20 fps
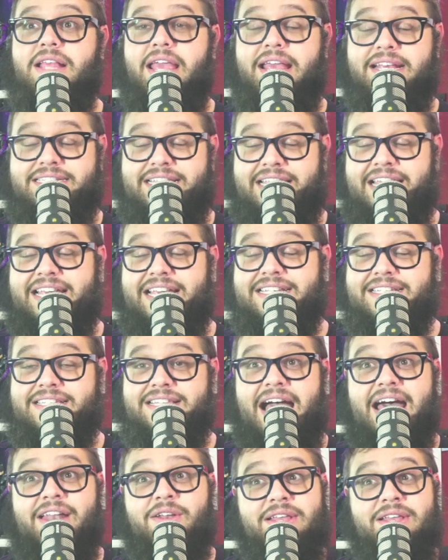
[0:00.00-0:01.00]
is he,
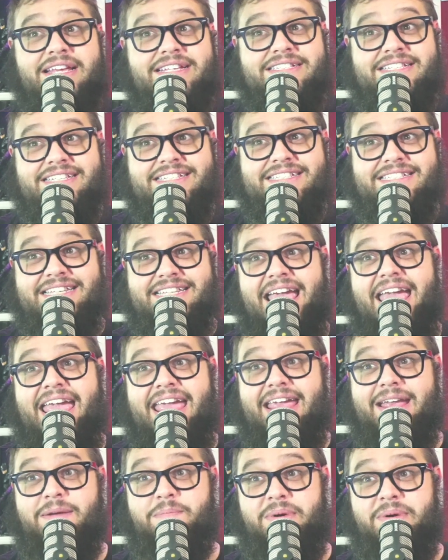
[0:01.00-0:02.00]
not only is he
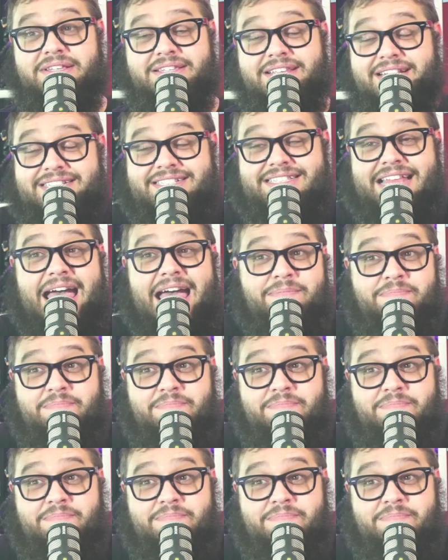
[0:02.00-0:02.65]
saying, but does that